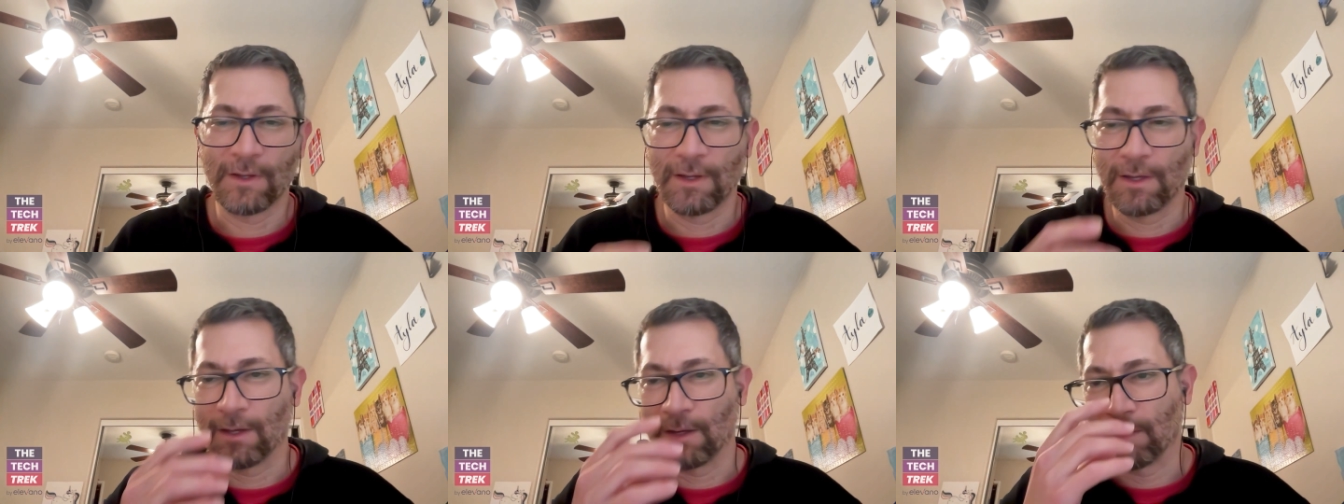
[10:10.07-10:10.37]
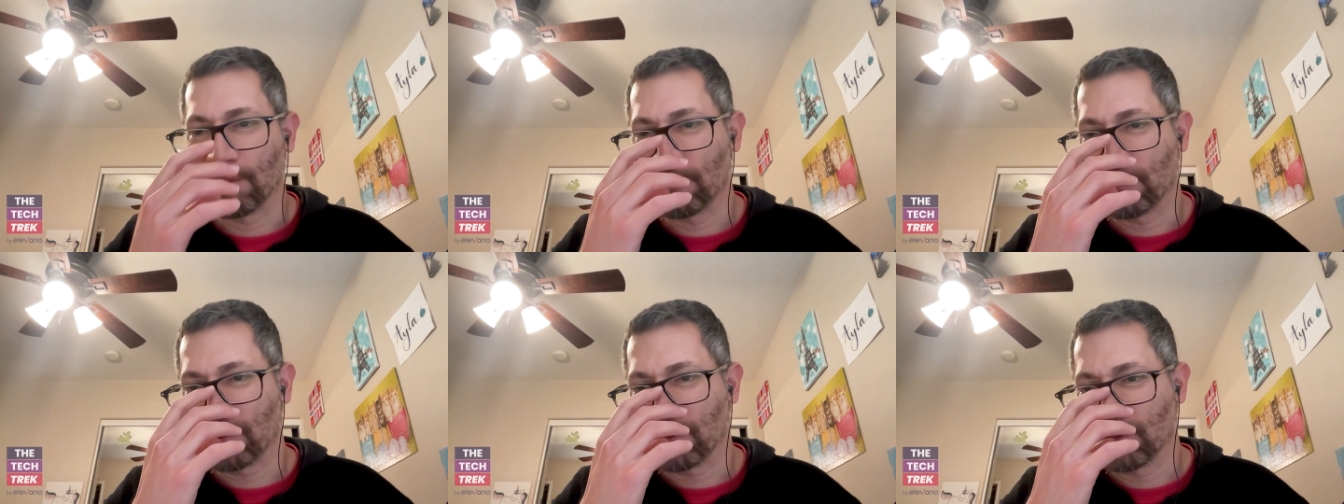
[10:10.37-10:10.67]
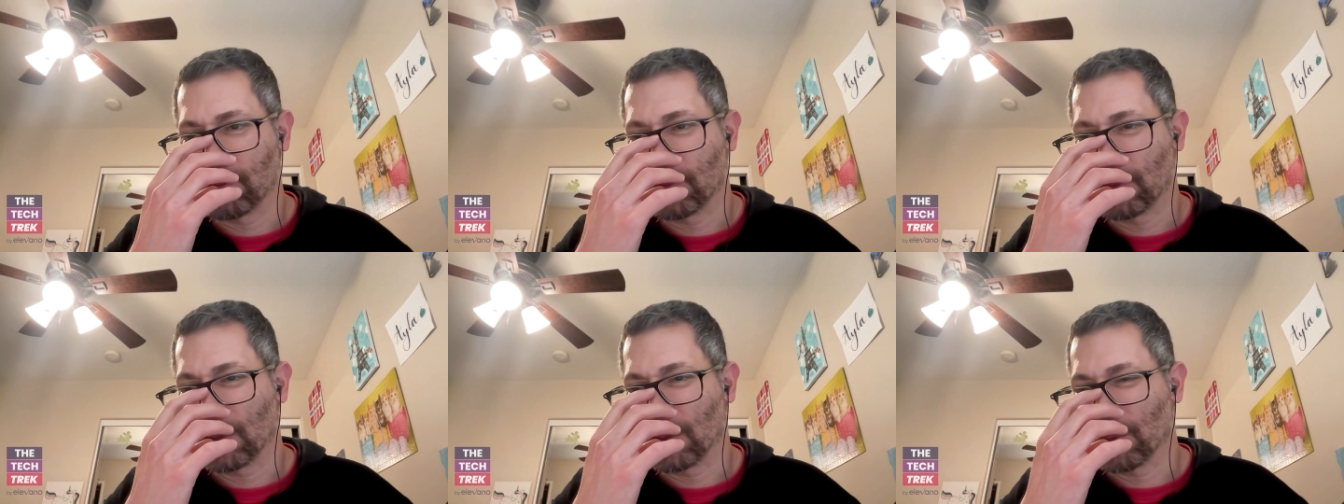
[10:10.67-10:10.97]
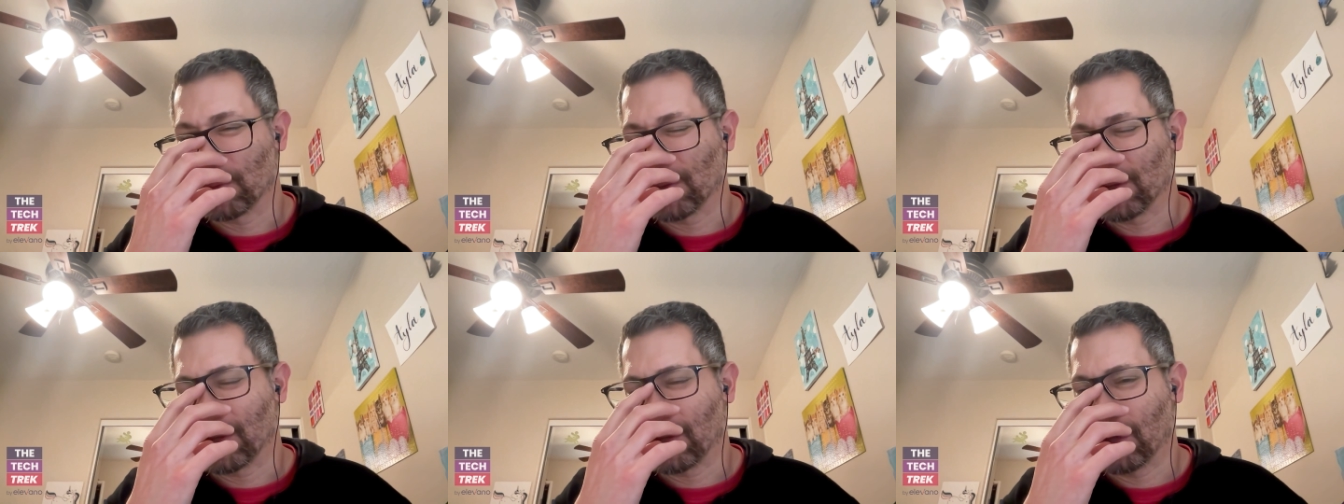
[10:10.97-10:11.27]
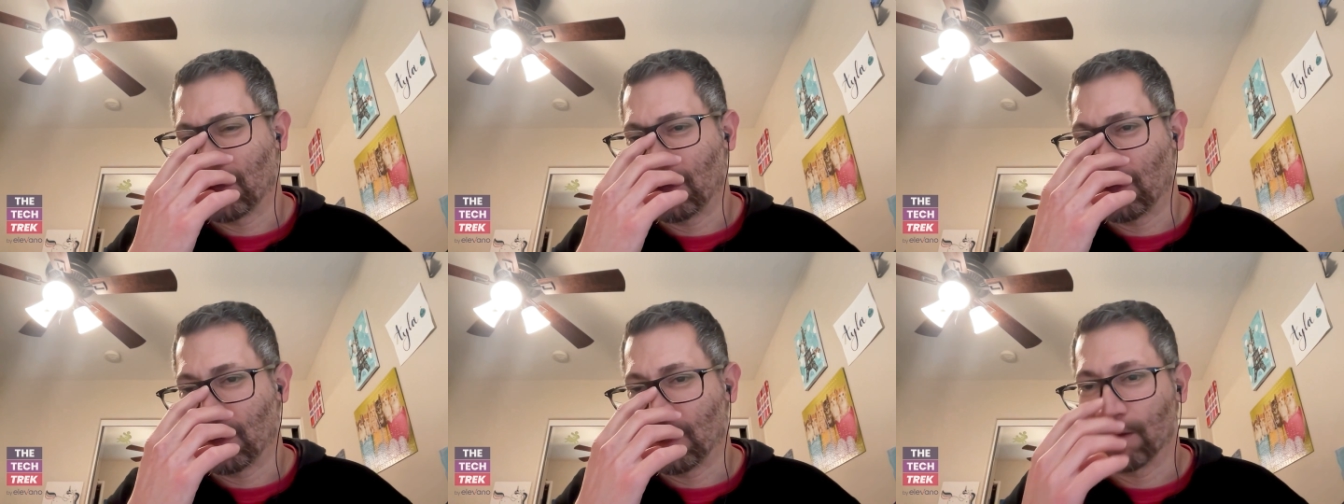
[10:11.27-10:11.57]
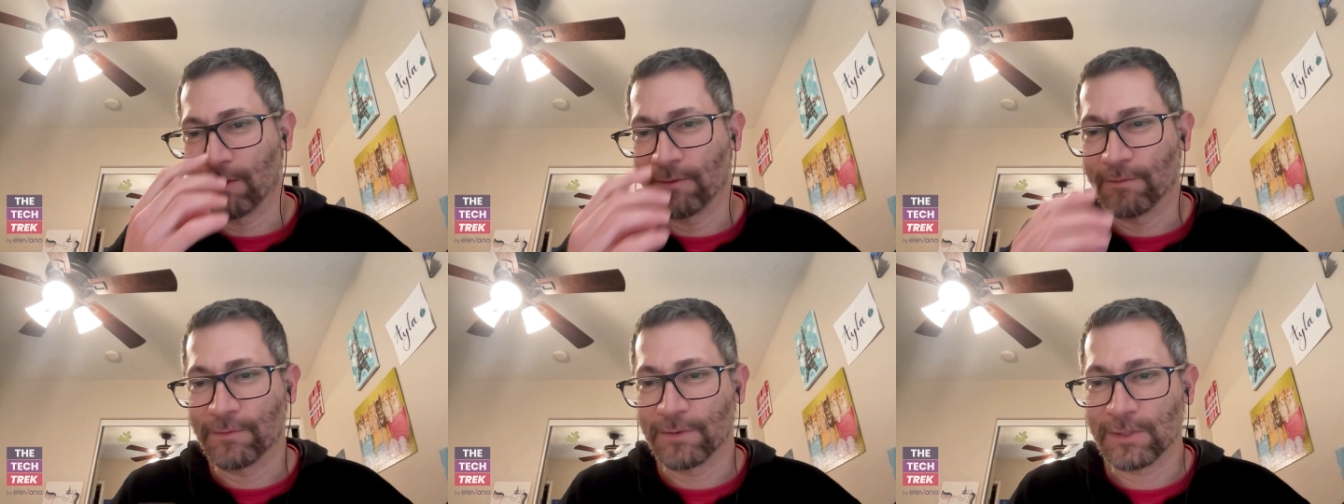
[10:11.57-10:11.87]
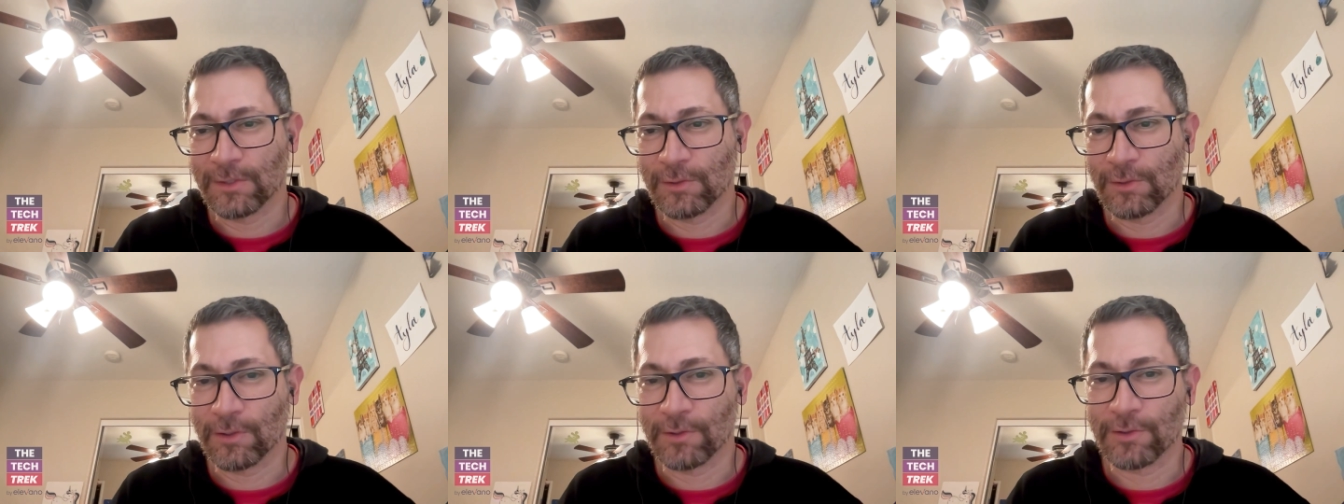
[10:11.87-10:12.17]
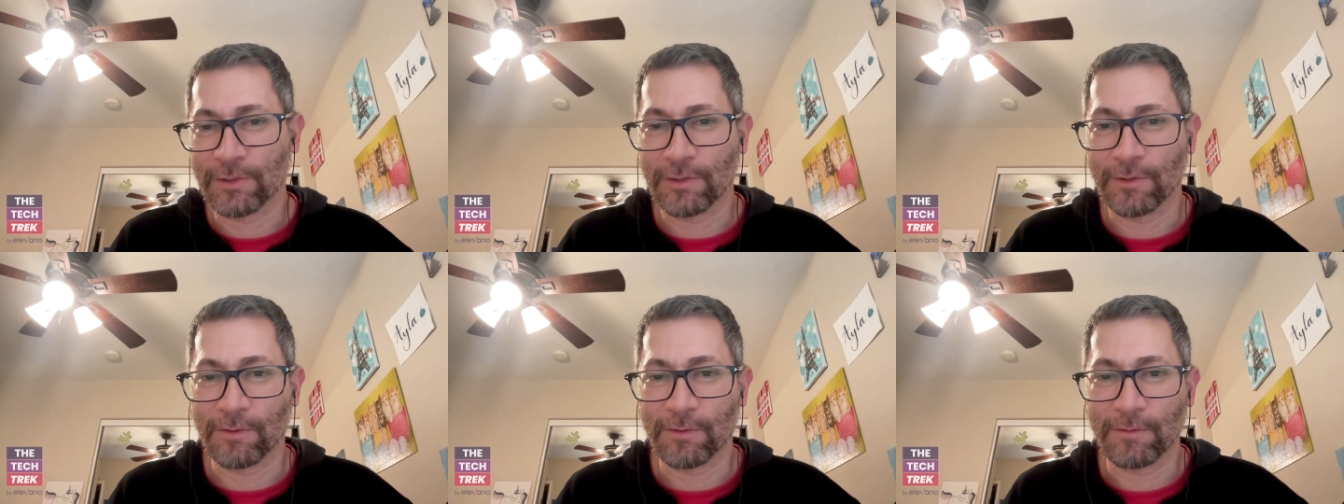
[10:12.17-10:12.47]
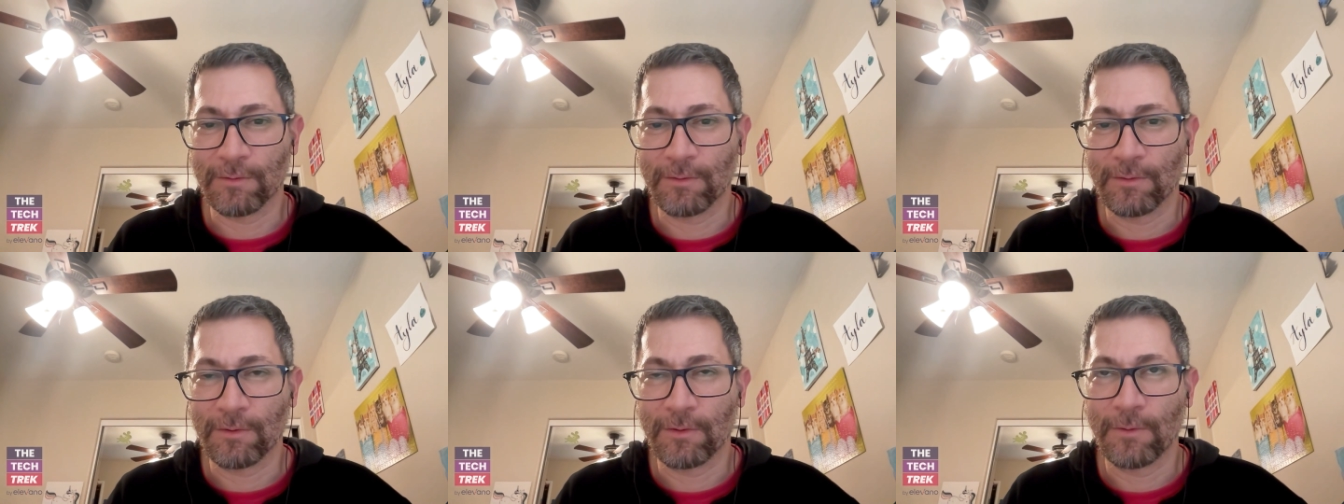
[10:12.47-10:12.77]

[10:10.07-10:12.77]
AI infrastructure.